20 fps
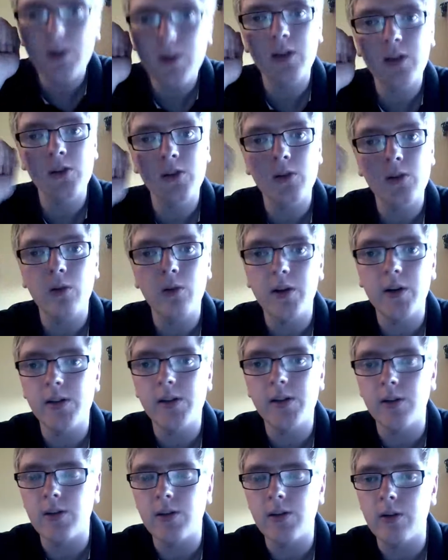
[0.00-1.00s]
stories to
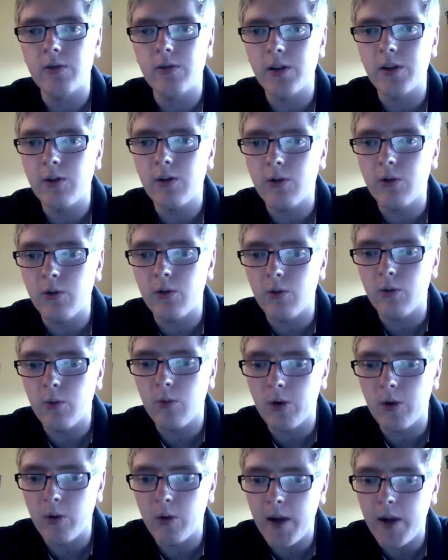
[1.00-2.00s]
the children who
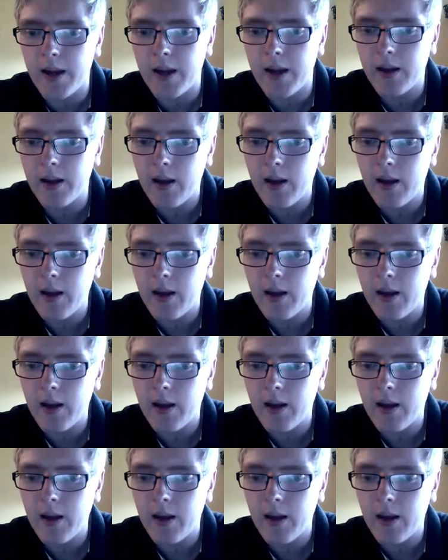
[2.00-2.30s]
were awake.